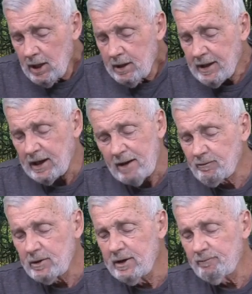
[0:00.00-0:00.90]
They
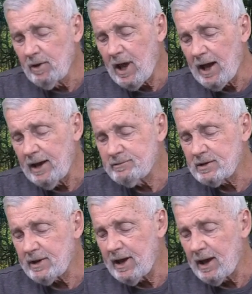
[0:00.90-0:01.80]
never live lives
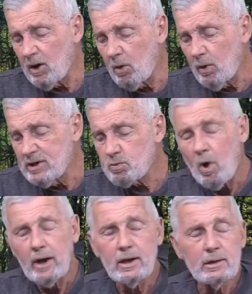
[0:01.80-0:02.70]
that they had always
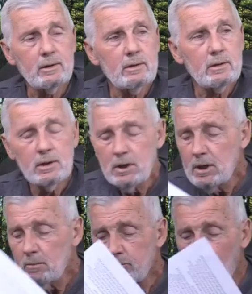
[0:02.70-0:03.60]
wanted,
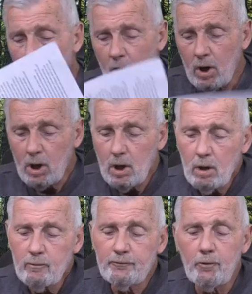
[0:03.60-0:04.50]
but were
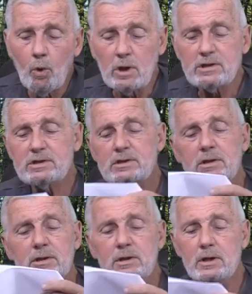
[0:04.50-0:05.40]
forced
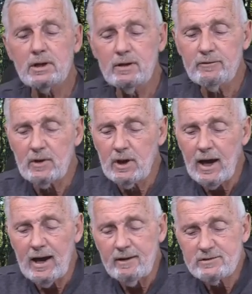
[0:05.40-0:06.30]
to live the
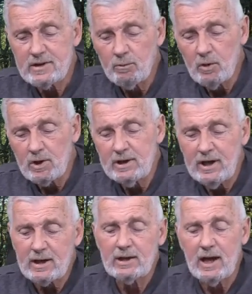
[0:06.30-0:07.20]
lives that were
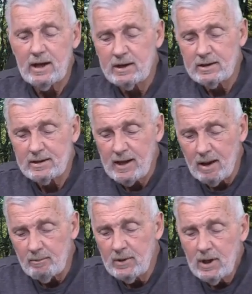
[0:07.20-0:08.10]
dictated to
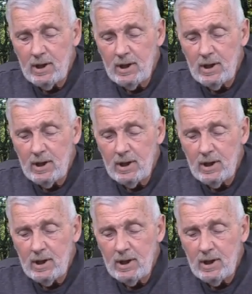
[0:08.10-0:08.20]
them,